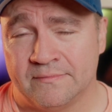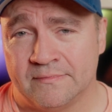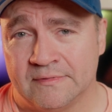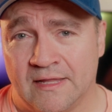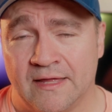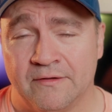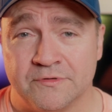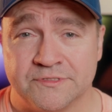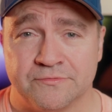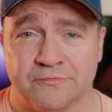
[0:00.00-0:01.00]
LUT
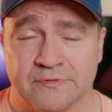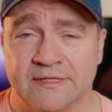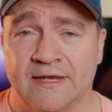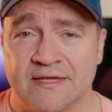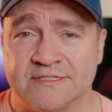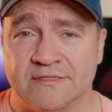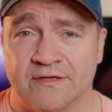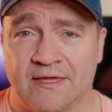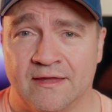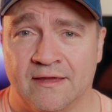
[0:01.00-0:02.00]
was really nice
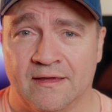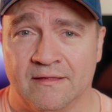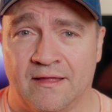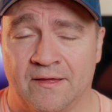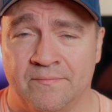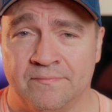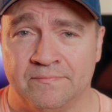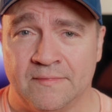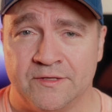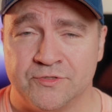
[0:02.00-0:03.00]
looking
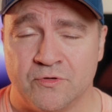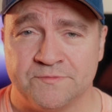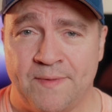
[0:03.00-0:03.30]
in Joel's